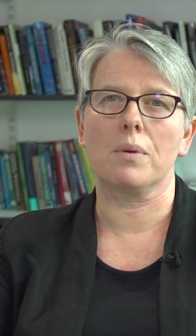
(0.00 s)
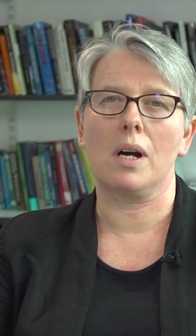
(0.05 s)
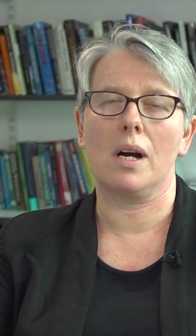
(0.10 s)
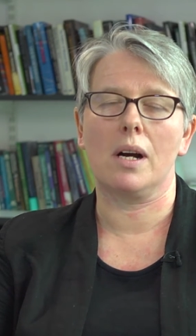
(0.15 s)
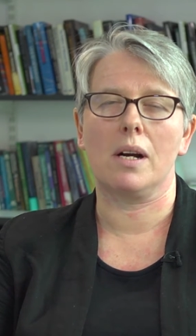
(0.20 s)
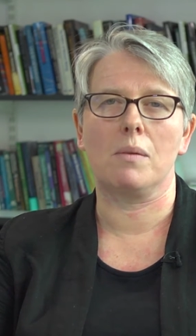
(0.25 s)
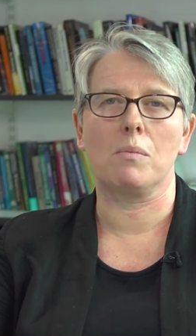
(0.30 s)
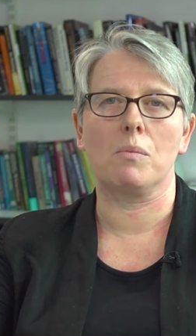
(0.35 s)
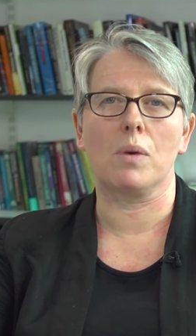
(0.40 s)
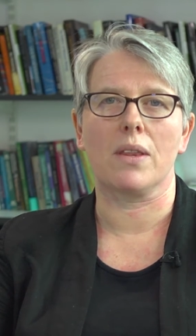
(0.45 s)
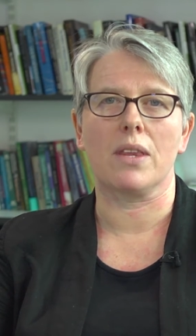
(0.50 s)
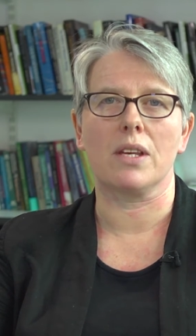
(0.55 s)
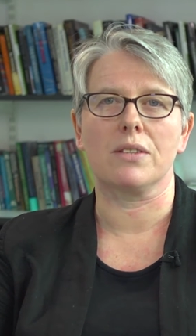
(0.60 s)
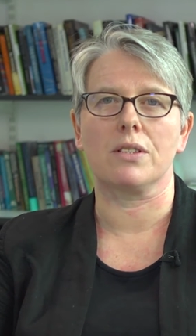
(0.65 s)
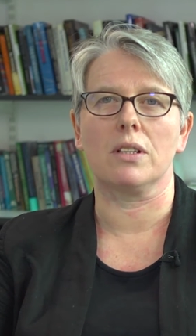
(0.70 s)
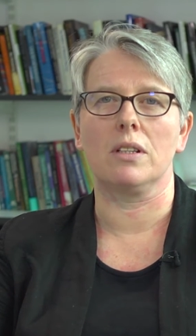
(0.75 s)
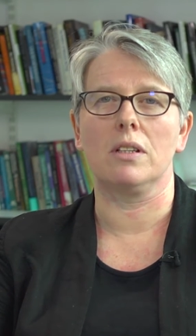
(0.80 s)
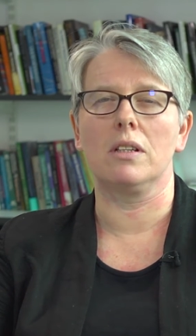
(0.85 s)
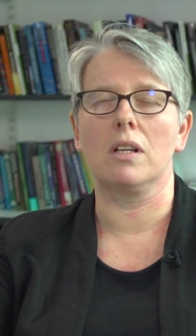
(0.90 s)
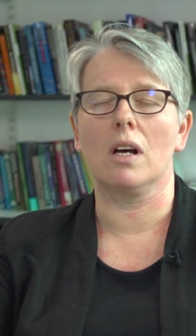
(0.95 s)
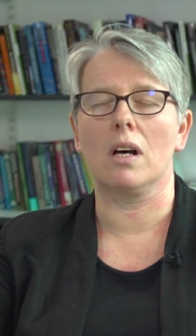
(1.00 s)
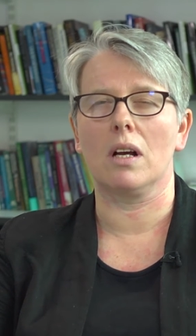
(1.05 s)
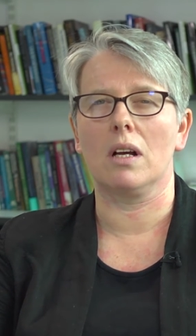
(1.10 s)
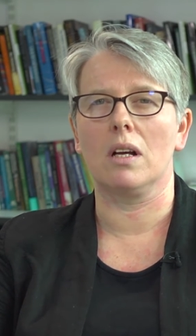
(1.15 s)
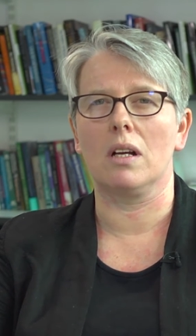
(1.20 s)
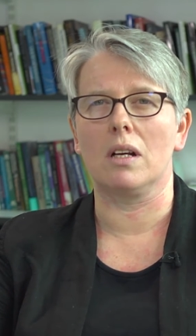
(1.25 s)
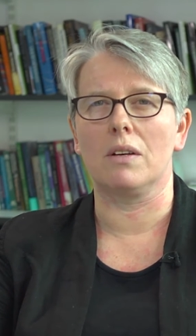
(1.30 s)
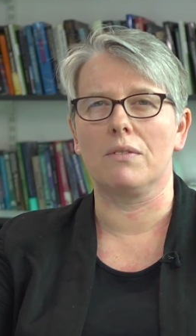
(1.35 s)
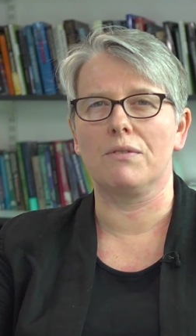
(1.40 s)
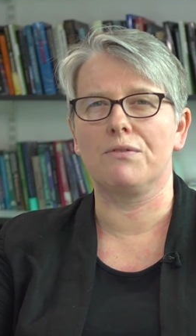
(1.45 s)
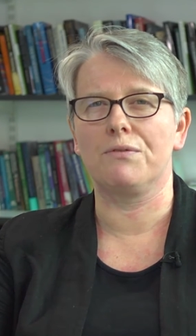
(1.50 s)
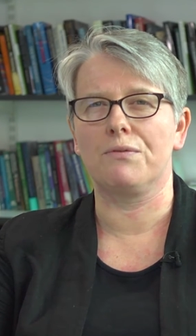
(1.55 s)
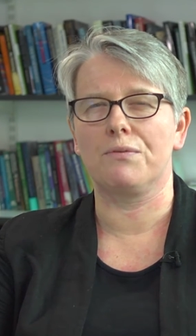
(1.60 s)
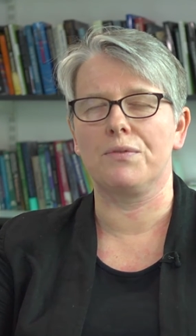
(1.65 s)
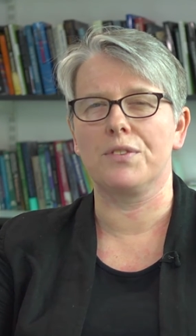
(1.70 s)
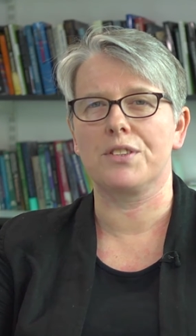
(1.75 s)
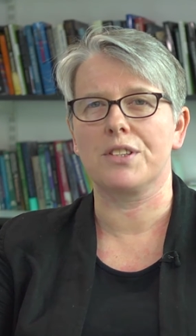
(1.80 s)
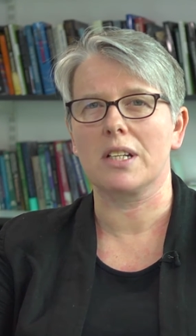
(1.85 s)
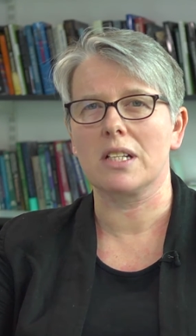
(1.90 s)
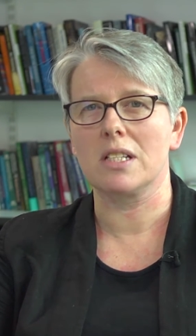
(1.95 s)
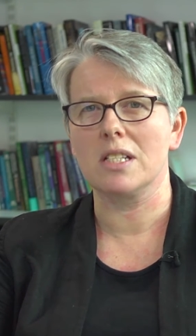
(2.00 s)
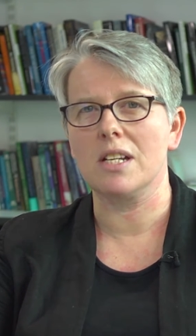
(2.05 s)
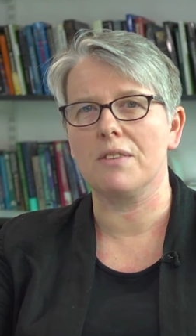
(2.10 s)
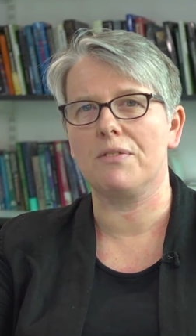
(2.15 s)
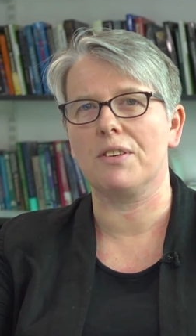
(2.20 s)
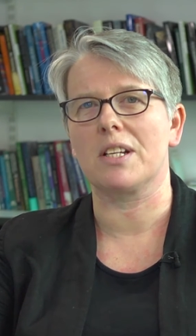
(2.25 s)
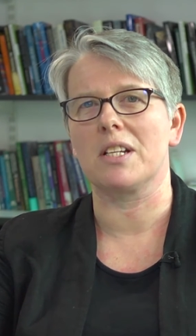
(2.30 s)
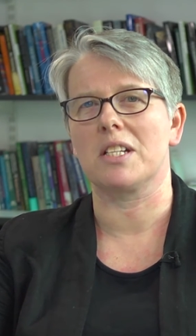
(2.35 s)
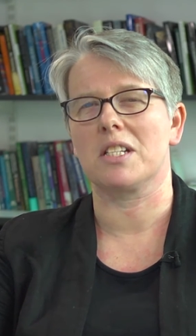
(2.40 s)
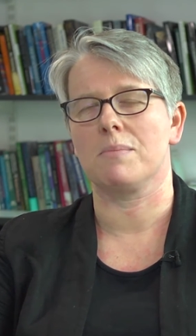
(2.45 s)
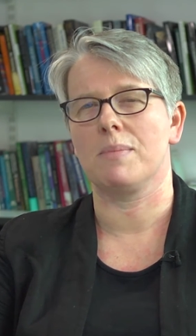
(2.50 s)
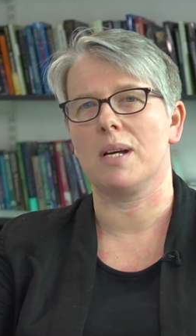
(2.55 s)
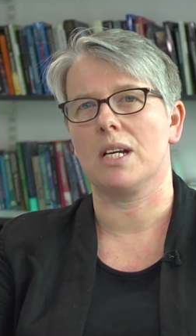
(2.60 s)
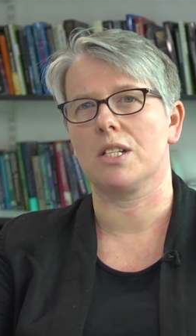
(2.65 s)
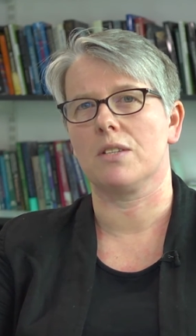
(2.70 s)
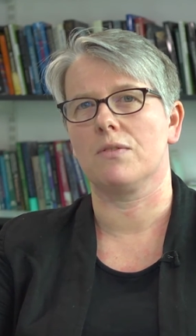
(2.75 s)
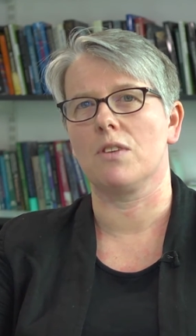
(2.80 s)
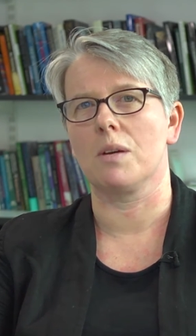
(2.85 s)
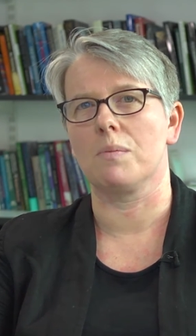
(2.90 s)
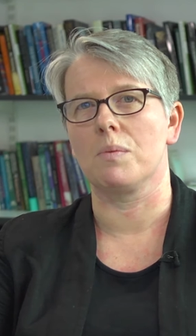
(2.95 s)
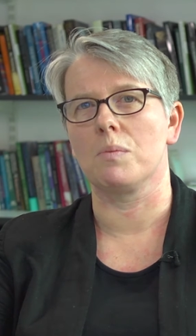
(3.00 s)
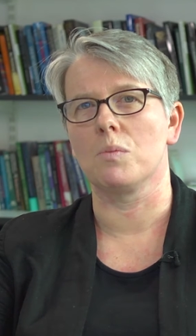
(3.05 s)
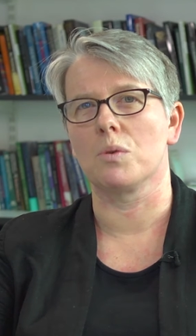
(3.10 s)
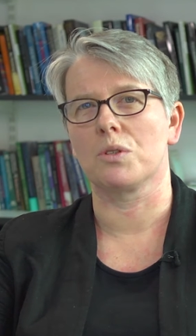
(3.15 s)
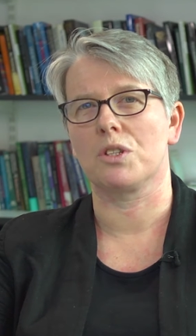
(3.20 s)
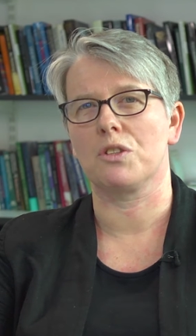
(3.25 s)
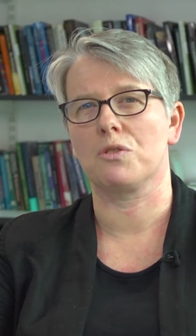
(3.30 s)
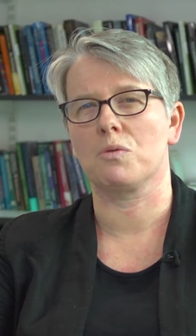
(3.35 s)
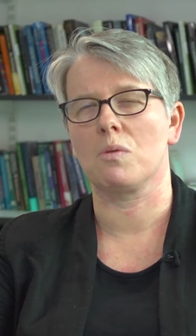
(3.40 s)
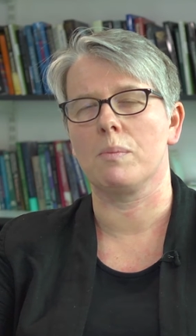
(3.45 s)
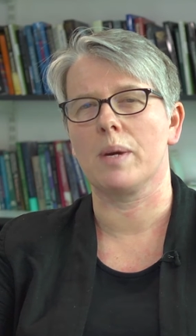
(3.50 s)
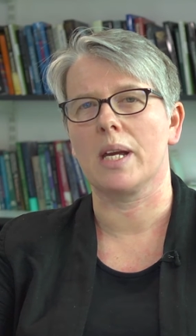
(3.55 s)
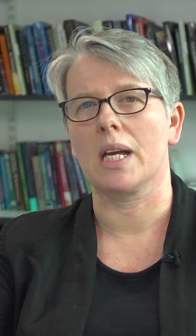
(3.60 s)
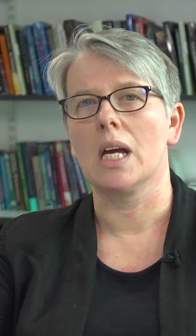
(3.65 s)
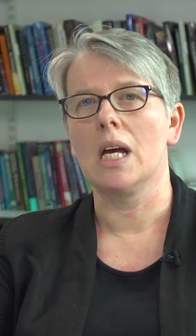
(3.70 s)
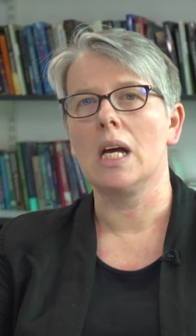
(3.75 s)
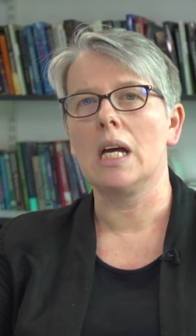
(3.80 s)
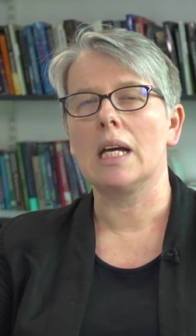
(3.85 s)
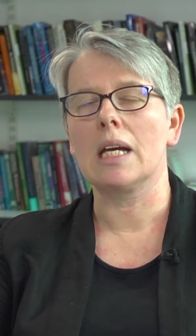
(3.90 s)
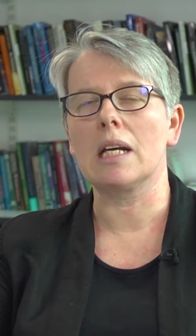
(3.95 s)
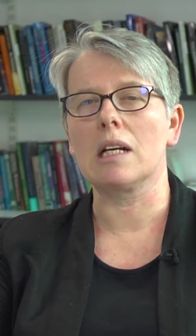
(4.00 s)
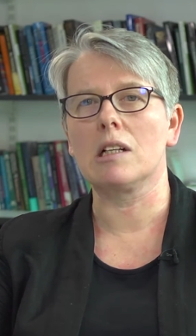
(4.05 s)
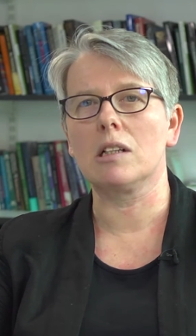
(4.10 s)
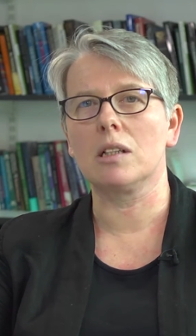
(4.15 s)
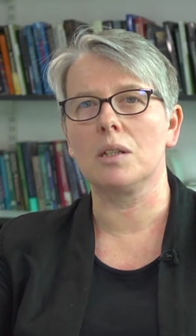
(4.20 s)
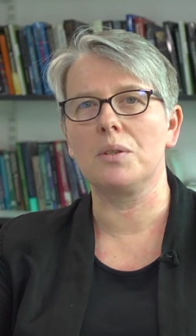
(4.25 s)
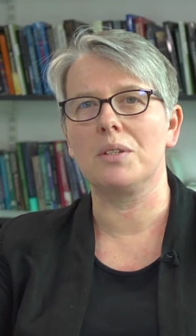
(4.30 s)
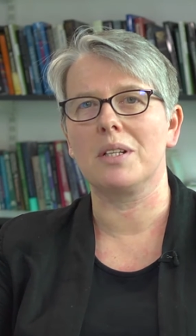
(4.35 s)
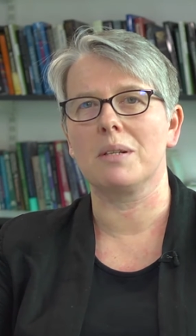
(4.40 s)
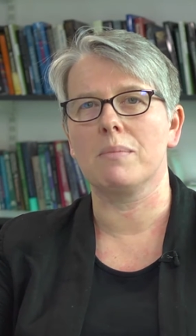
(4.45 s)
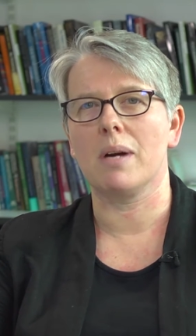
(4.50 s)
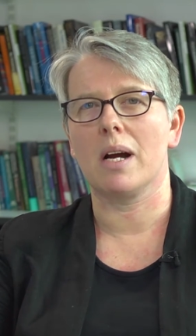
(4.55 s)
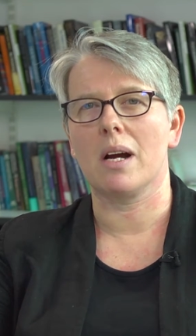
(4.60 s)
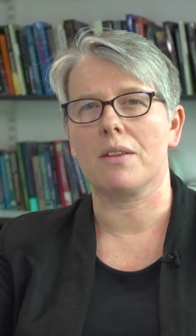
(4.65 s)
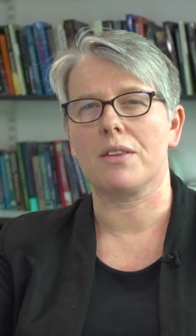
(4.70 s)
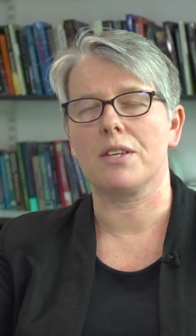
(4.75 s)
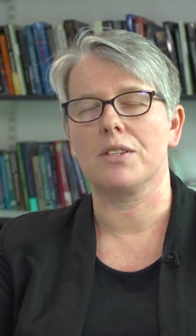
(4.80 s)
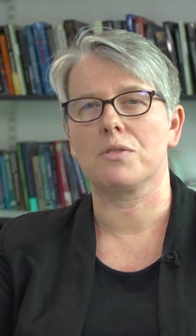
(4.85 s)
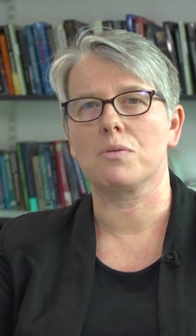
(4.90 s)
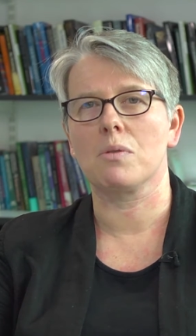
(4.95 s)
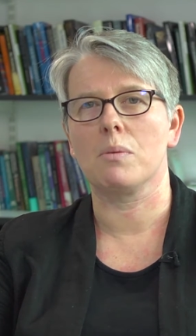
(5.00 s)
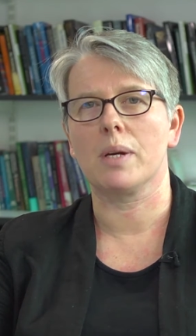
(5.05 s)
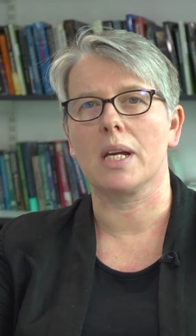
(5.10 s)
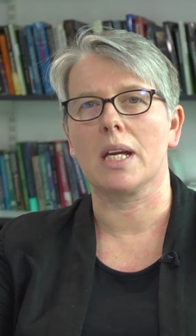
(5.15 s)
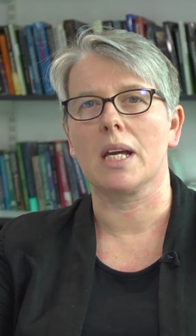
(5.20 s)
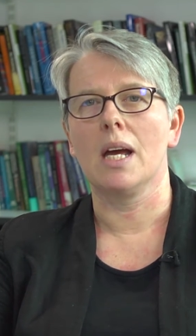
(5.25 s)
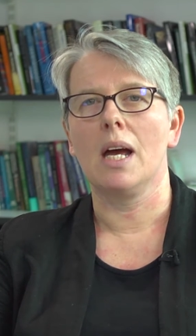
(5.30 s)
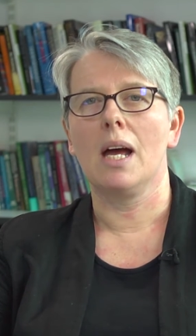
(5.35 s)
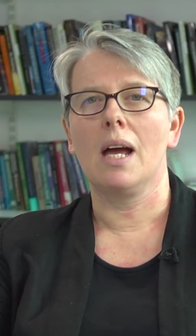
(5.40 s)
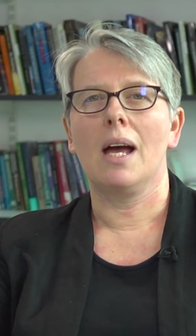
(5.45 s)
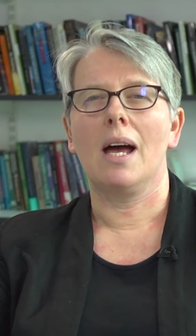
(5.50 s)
where there's a significant amount of open water swimming, including marathon swimming,